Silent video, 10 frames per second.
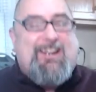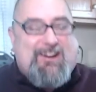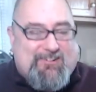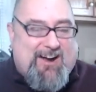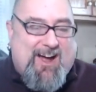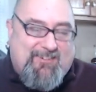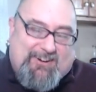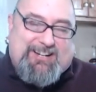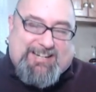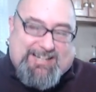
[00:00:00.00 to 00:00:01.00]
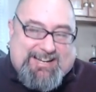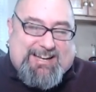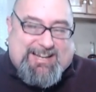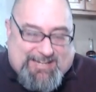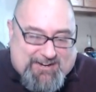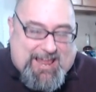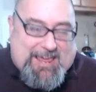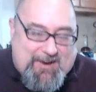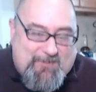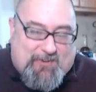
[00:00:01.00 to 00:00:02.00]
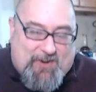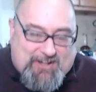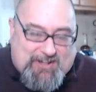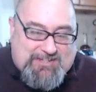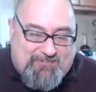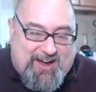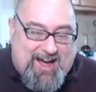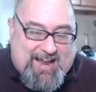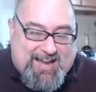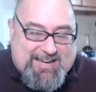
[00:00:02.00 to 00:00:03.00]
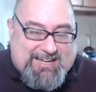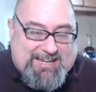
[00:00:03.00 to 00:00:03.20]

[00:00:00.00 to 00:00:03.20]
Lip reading: Robert, you're getting a bald spot.